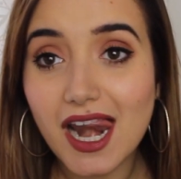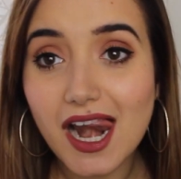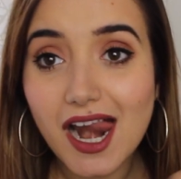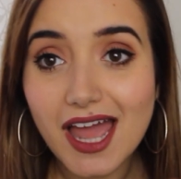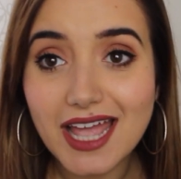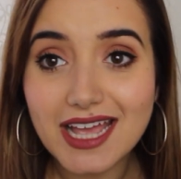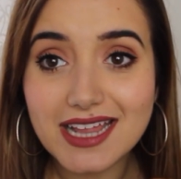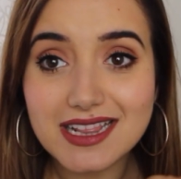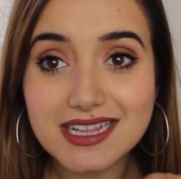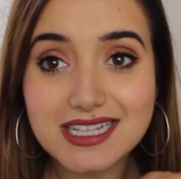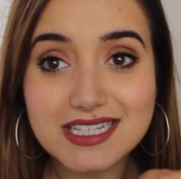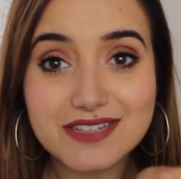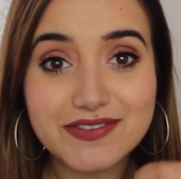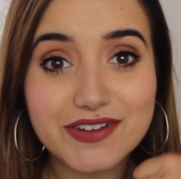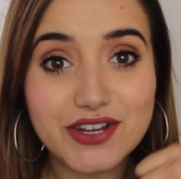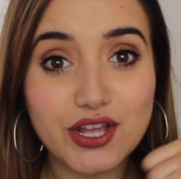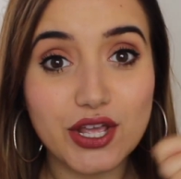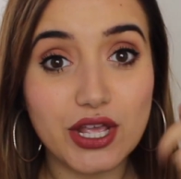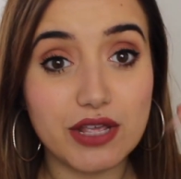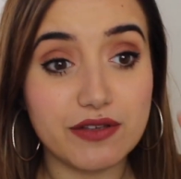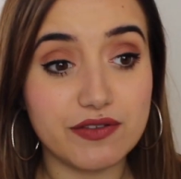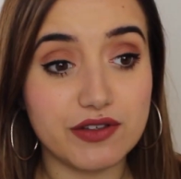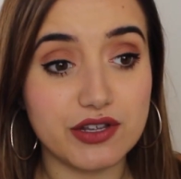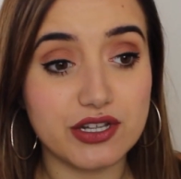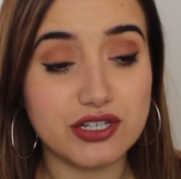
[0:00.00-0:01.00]
Like this
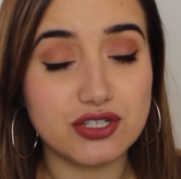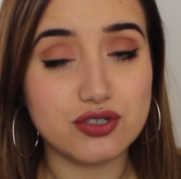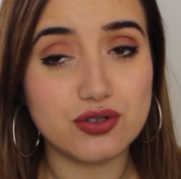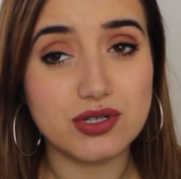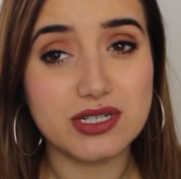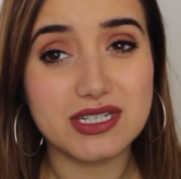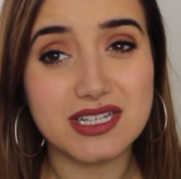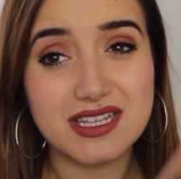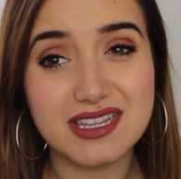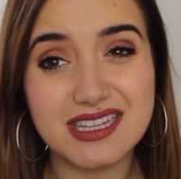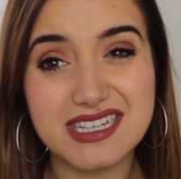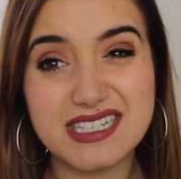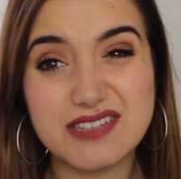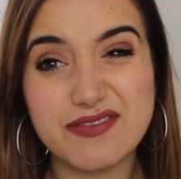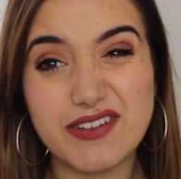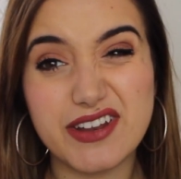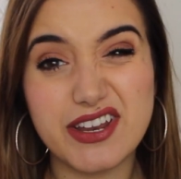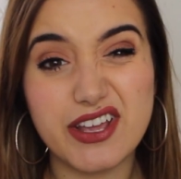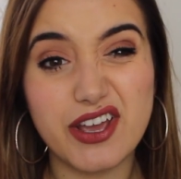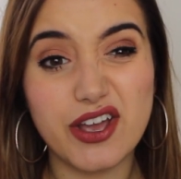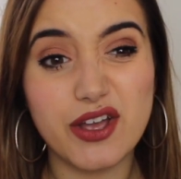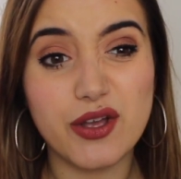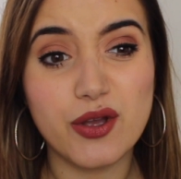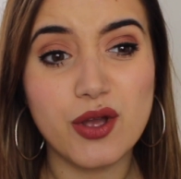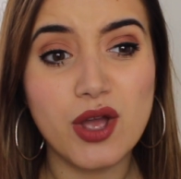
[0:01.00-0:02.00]
video if you enjoyed this
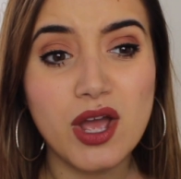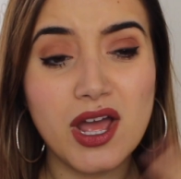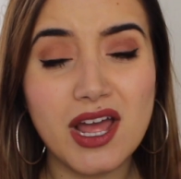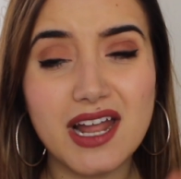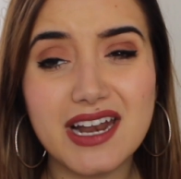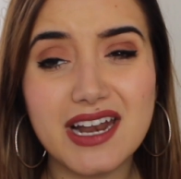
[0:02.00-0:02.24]
video.